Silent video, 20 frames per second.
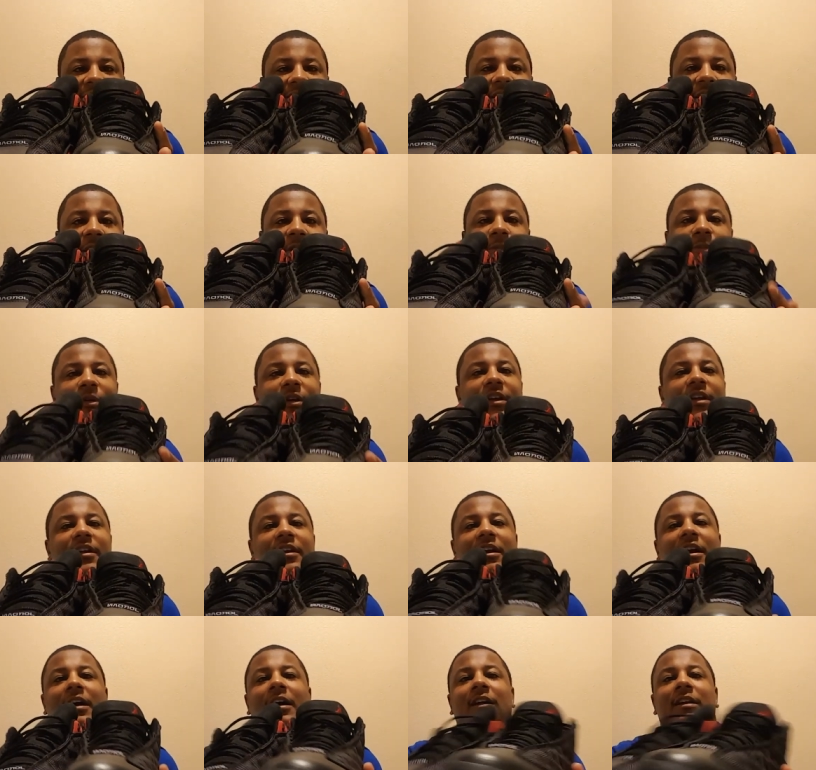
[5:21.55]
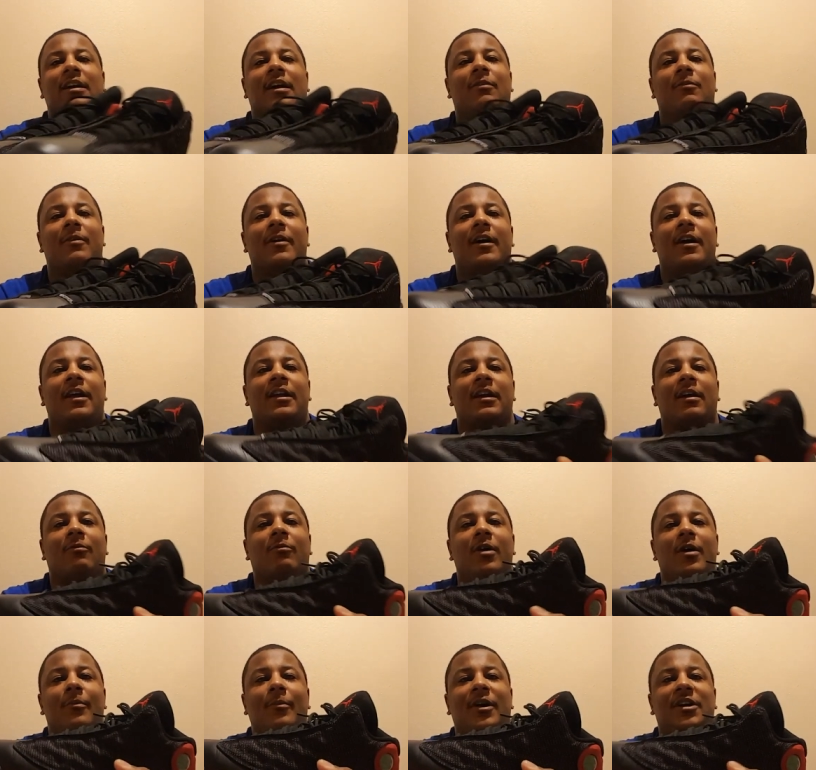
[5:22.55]
I mean, and I
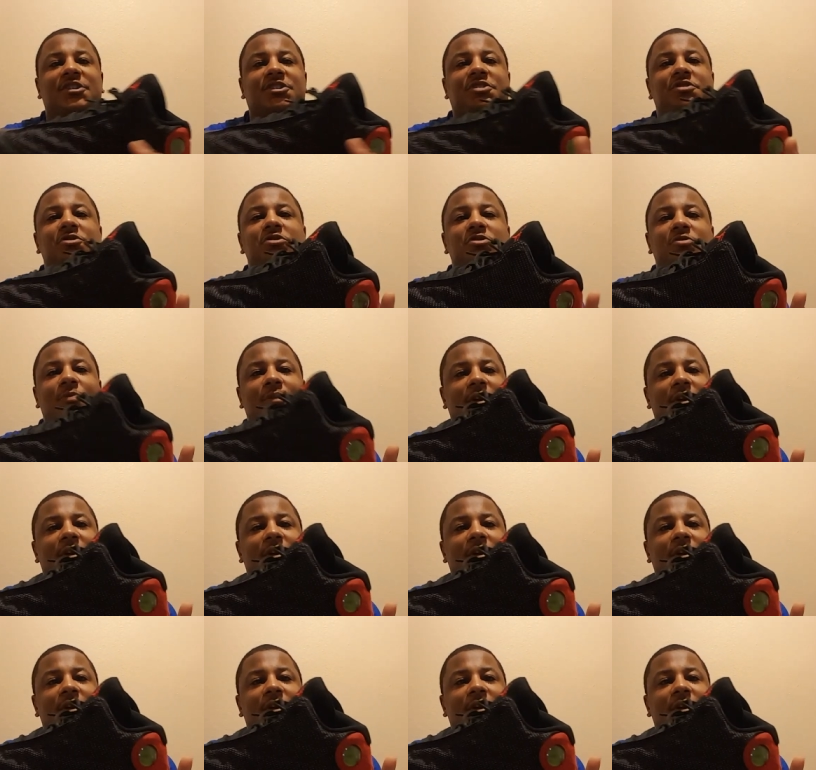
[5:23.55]
wear my shoes,